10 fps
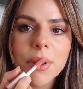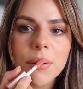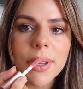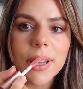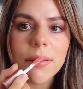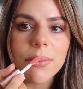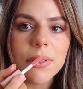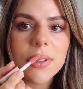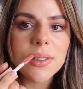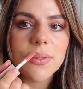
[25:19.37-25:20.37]
makeup look
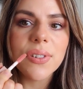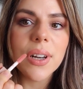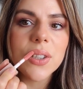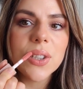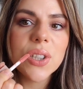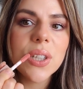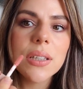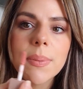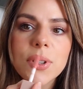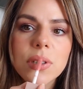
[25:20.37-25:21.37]
so fresh,
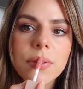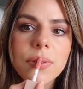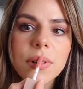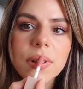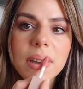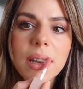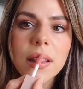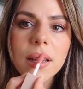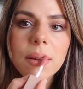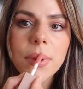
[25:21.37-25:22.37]
especially for the
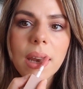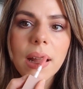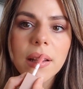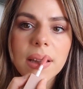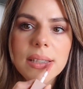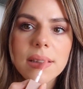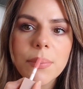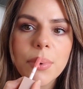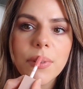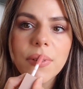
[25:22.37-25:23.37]
daytime. I like this type of